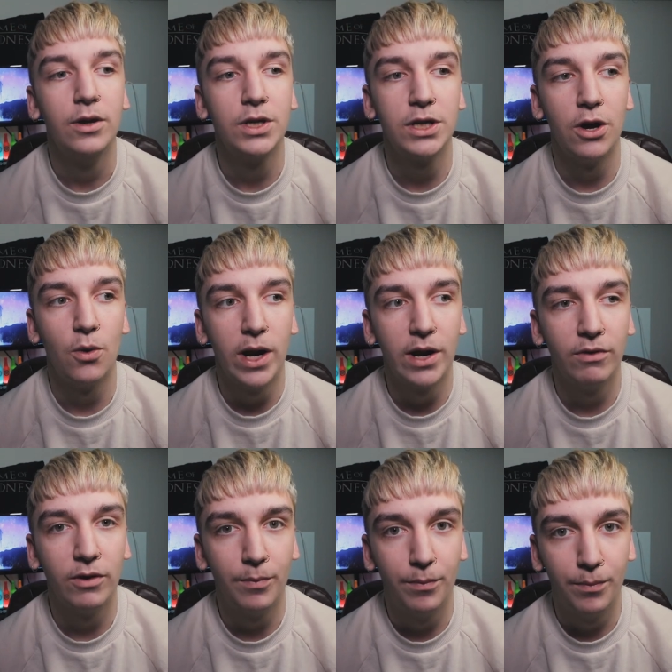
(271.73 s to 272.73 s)
So
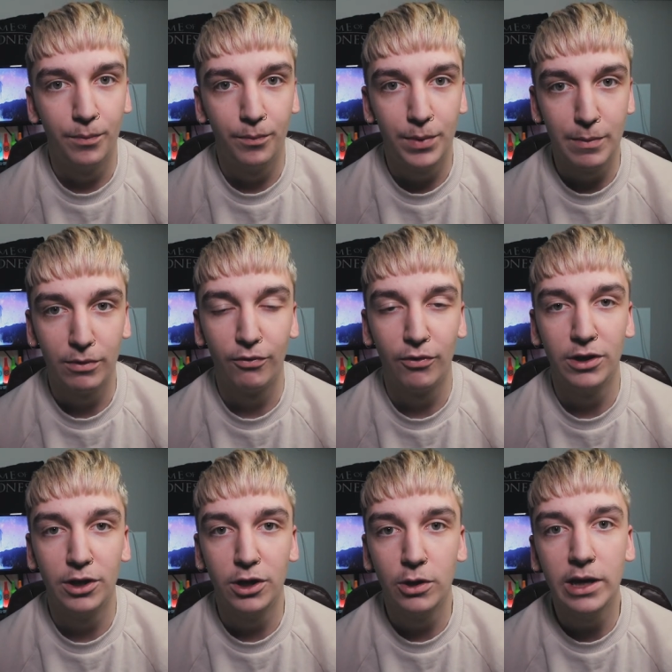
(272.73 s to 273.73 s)
whenever people are free in
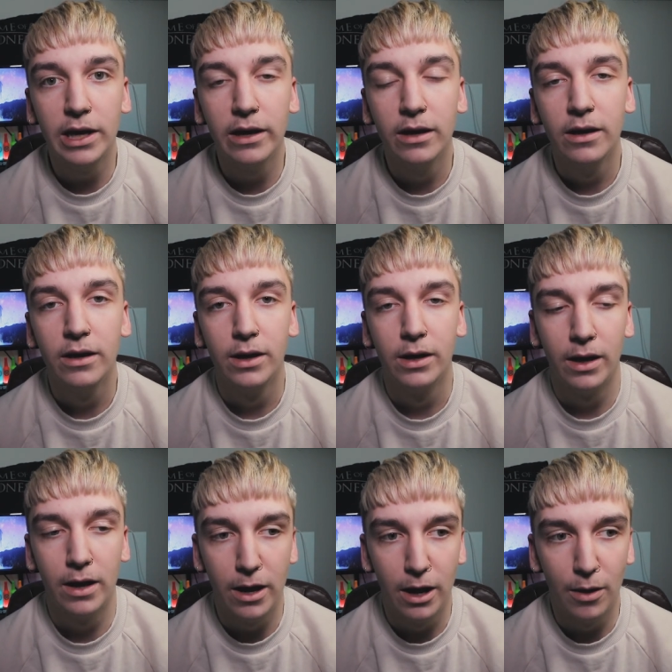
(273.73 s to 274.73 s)
the new year,
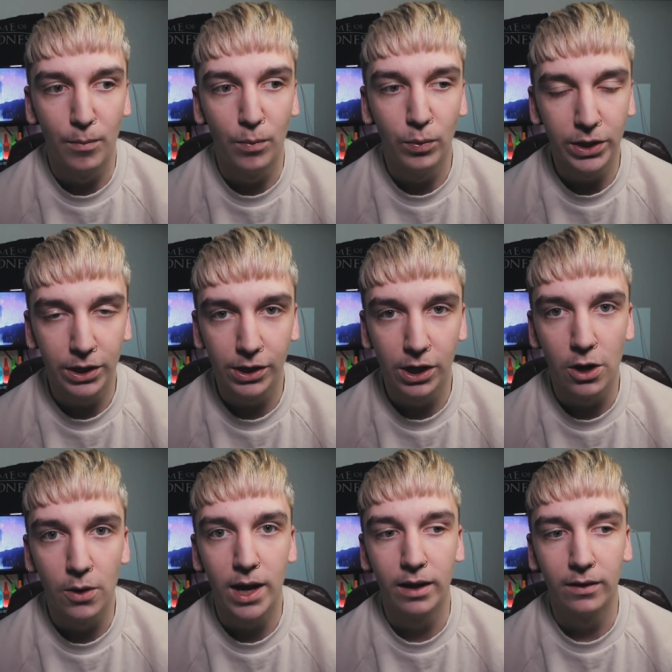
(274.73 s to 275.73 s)
um, we can go
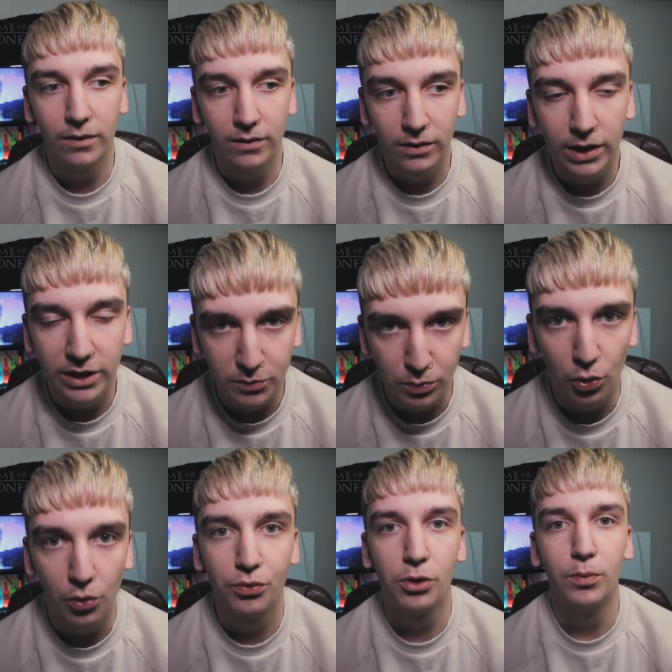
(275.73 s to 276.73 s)
and
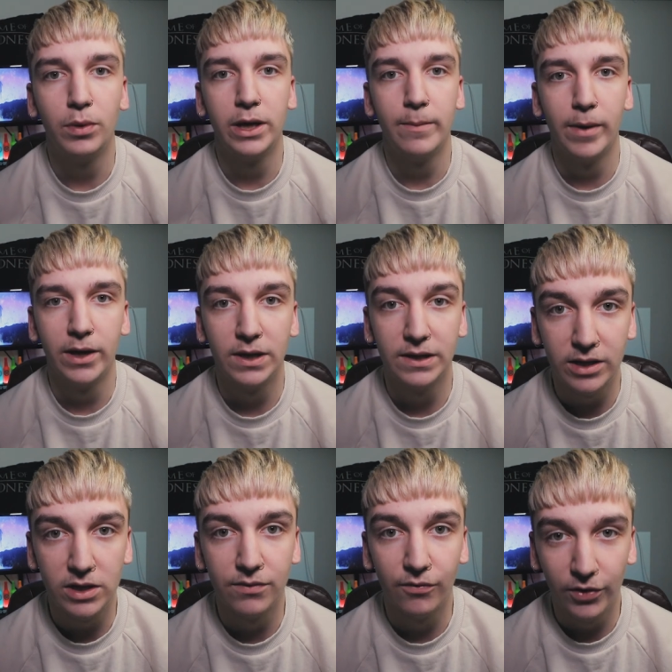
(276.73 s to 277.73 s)
explore it properly and make a
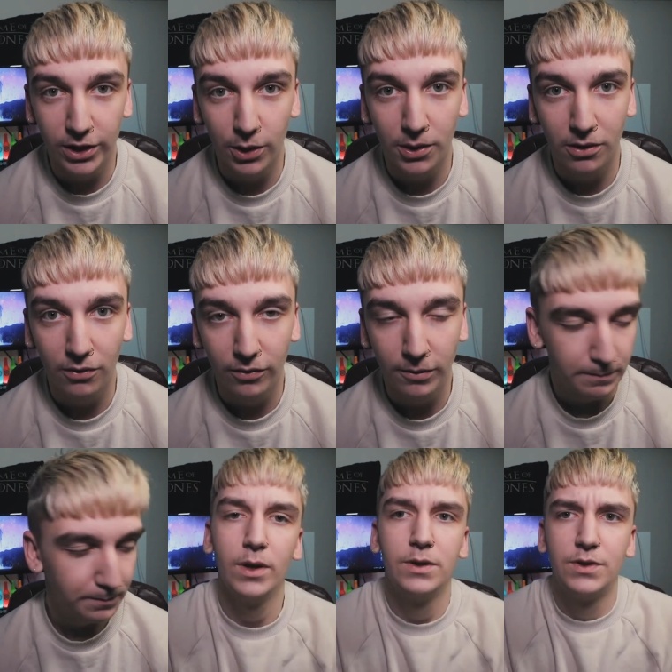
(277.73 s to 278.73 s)
decent video out of it.
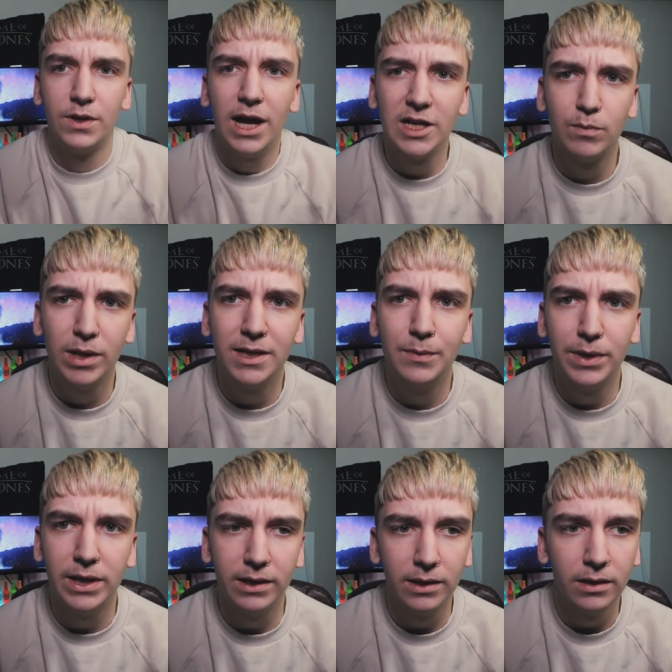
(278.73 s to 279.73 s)
So that's blended
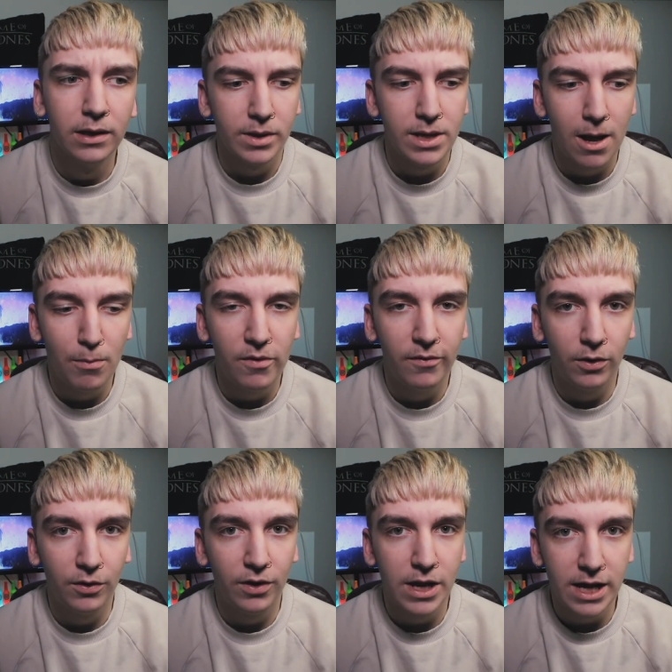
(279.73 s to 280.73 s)
media. Now moving
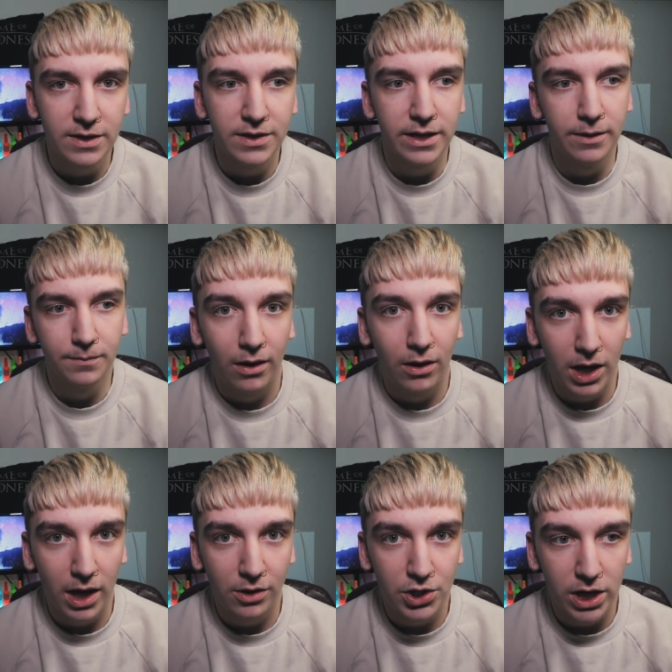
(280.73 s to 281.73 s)
on to the next thing. I
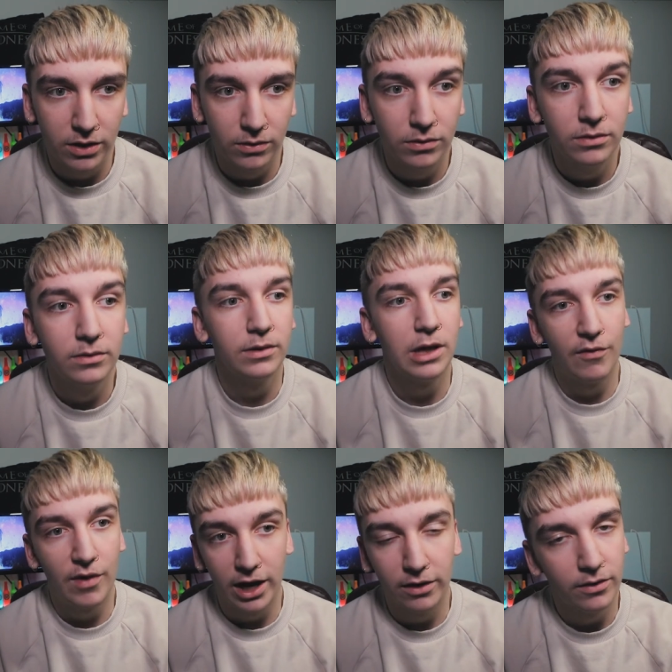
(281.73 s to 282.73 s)
had a channel I've
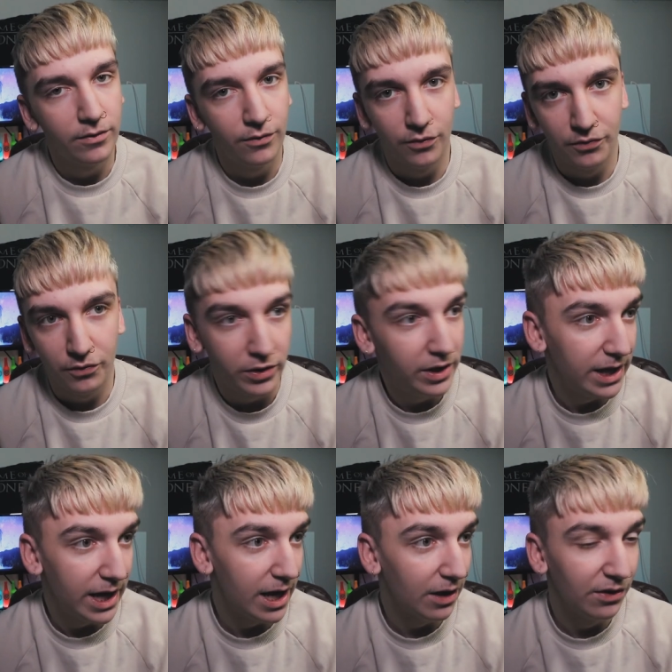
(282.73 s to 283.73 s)
had for three
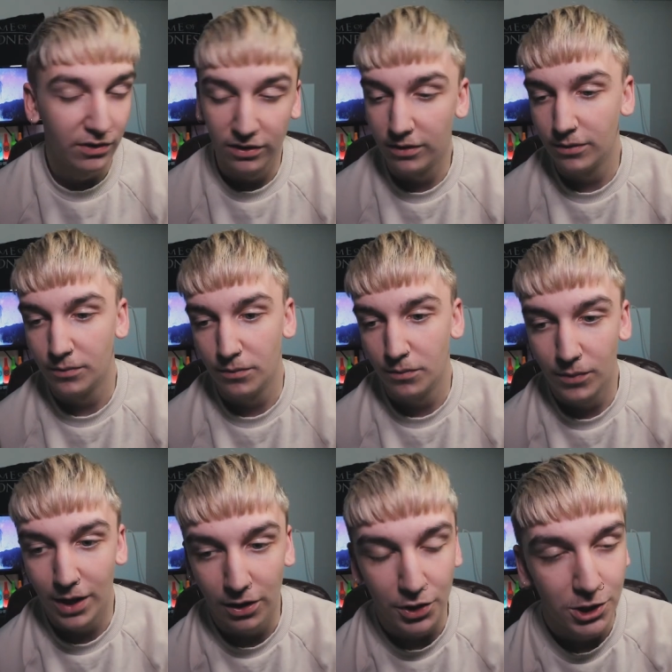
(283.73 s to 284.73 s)
years
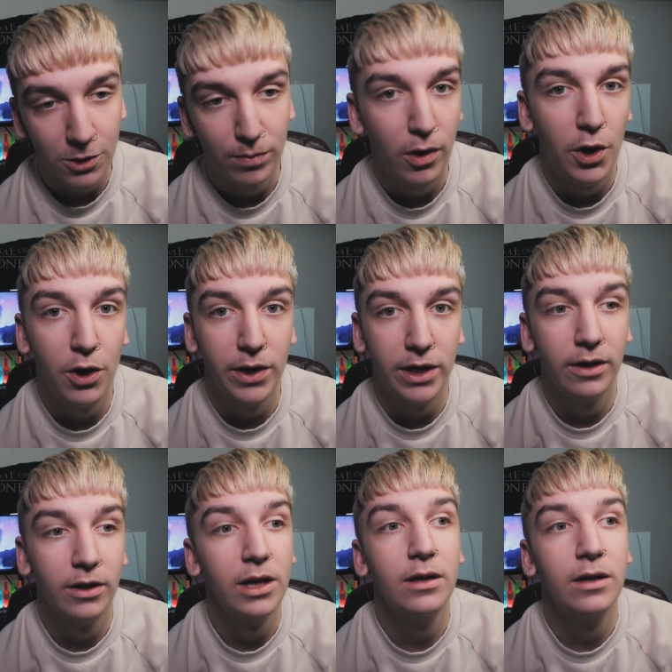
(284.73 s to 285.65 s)
and I used to upload on it